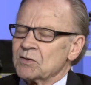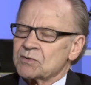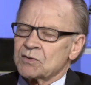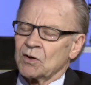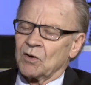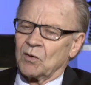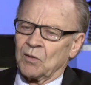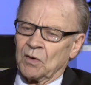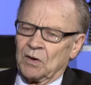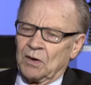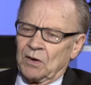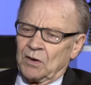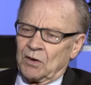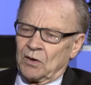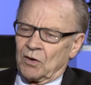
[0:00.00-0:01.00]
So,
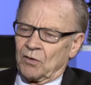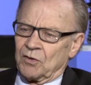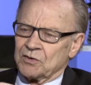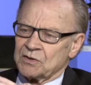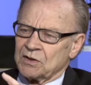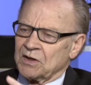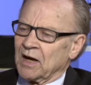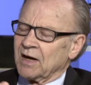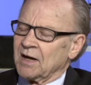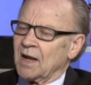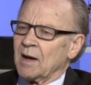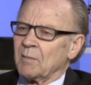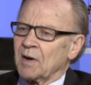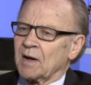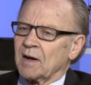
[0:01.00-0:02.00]
you know, there's a
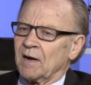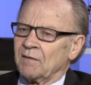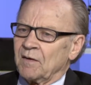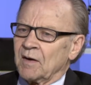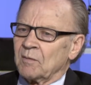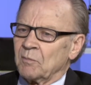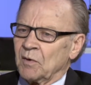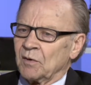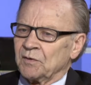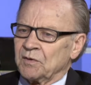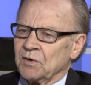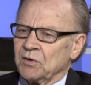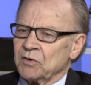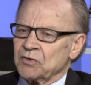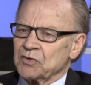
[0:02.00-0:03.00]
dynamic, I think, built
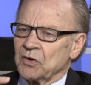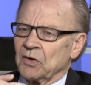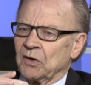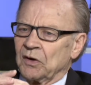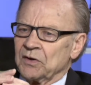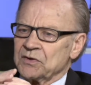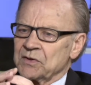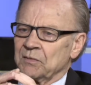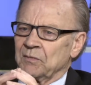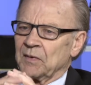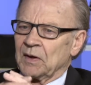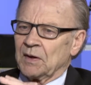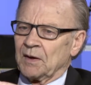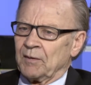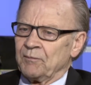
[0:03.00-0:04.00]
into journalism.
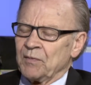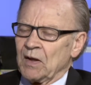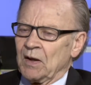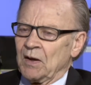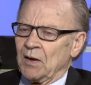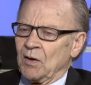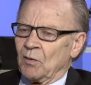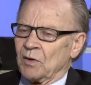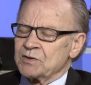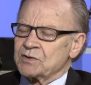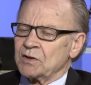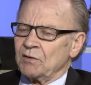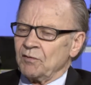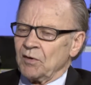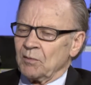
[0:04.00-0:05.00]
What's
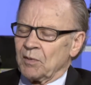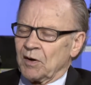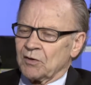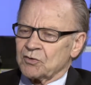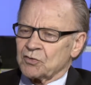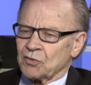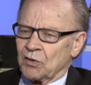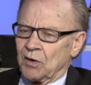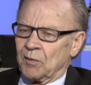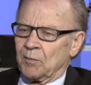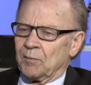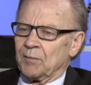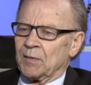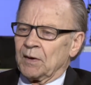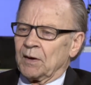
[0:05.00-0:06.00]
different about Trump
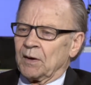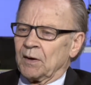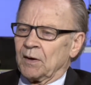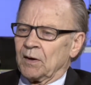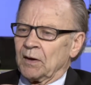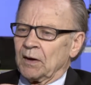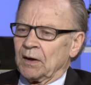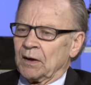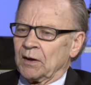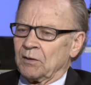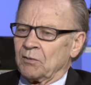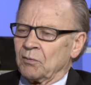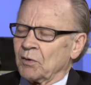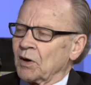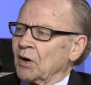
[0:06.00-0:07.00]

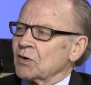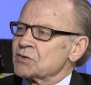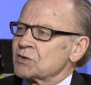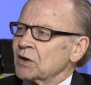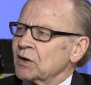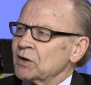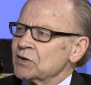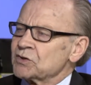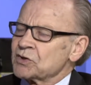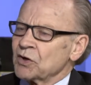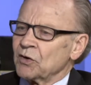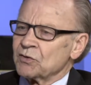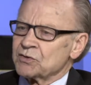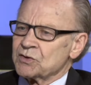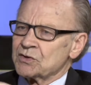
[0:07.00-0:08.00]
and what our study
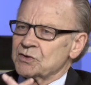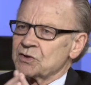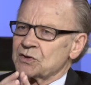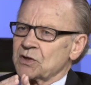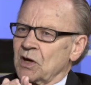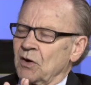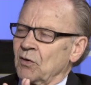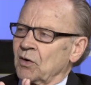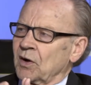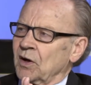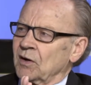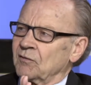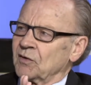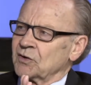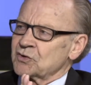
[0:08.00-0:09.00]
shows is just how
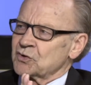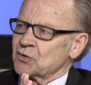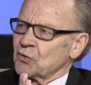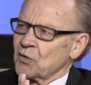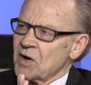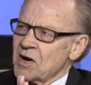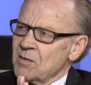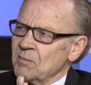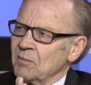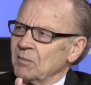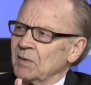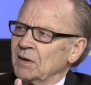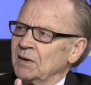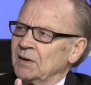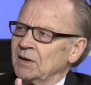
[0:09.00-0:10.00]
kind of extreme
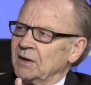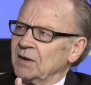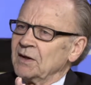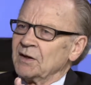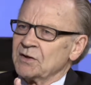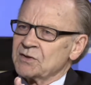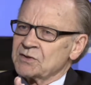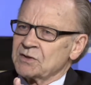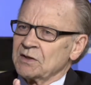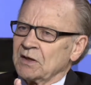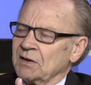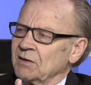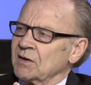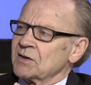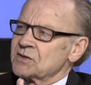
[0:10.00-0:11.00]
he is
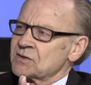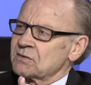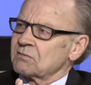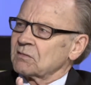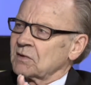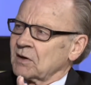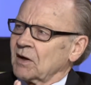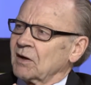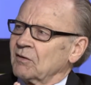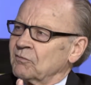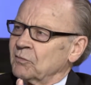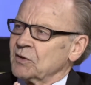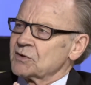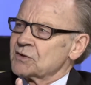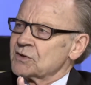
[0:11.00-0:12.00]
in this kind
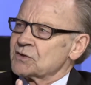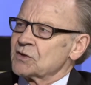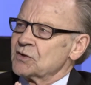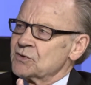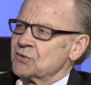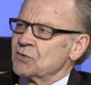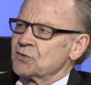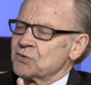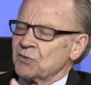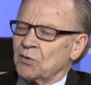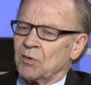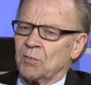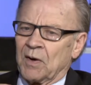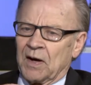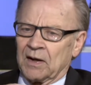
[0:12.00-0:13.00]
of business as
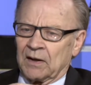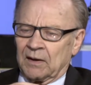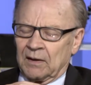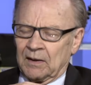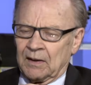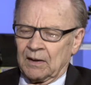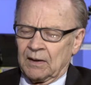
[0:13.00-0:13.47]
usual model.